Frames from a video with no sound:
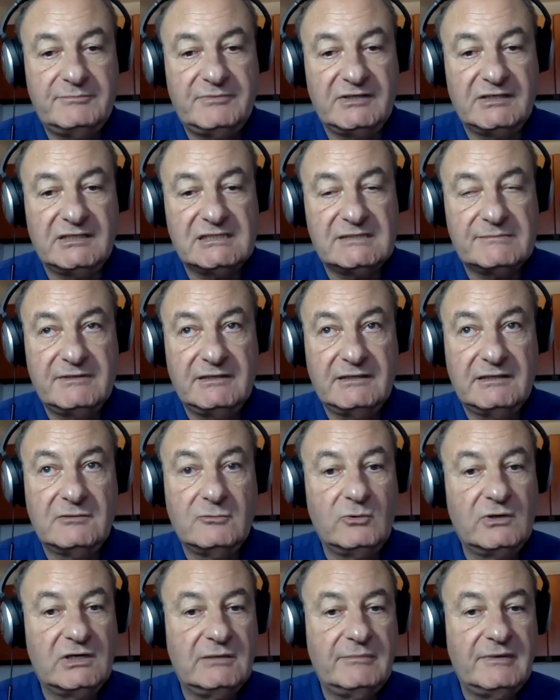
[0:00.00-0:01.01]
Petersburg? And
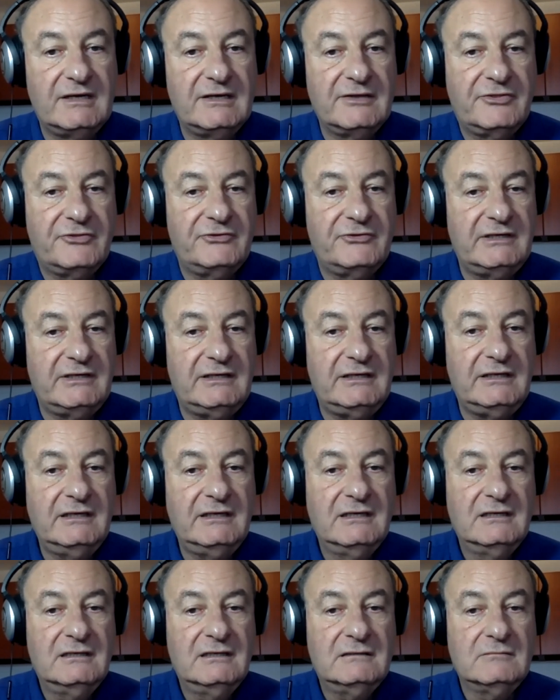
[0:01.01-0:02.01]
what about the
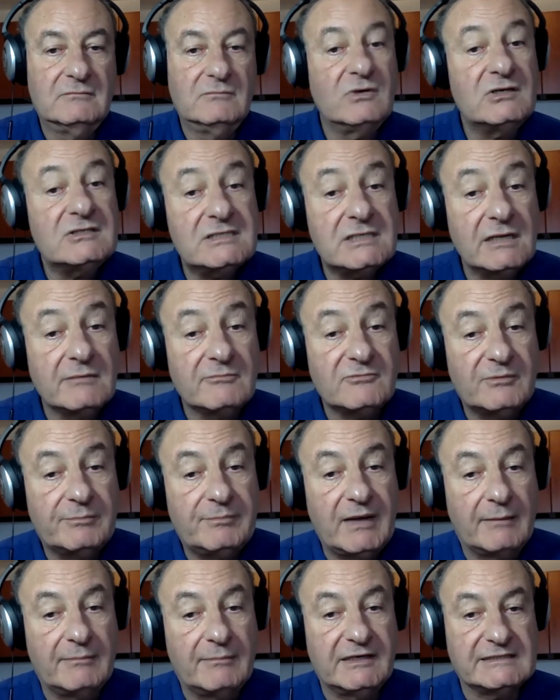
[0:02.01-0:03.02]
Muslim
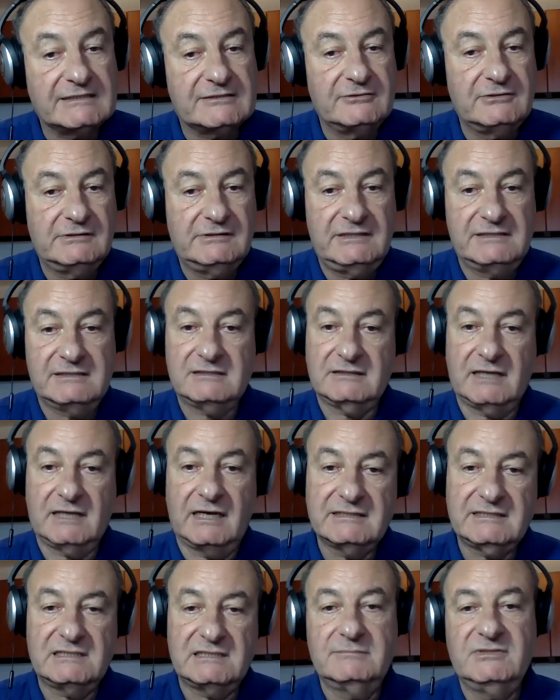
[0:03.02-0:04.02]
republics, all these
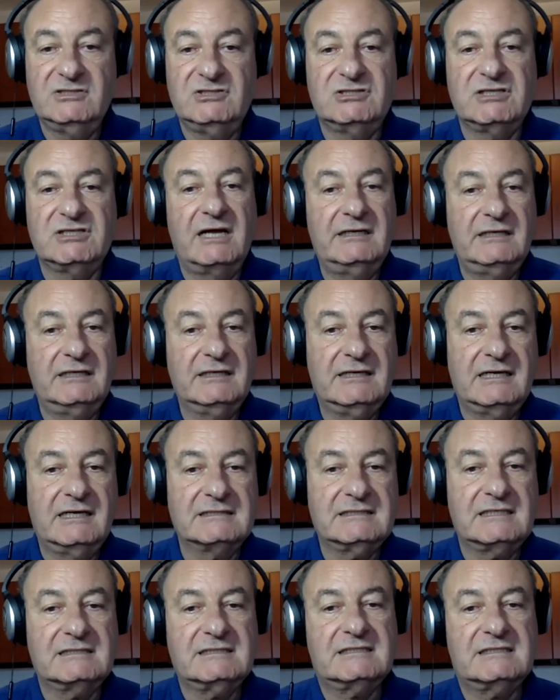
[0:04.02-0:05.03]
Azerbaijan and
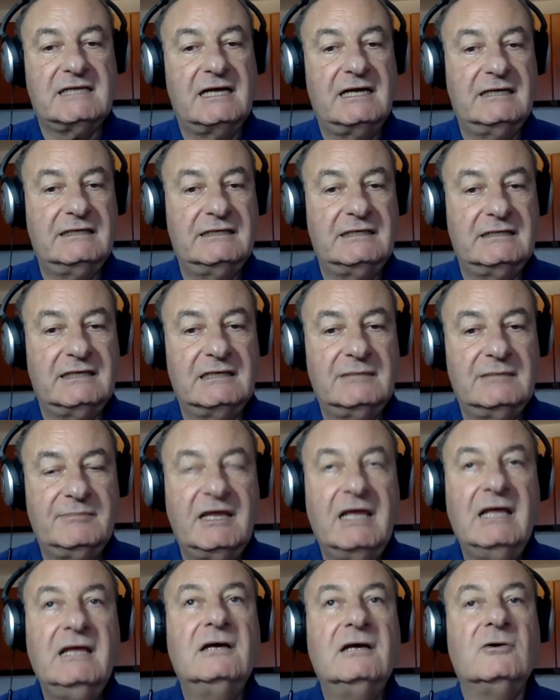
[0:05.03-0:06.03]
Kazakhstan and other places?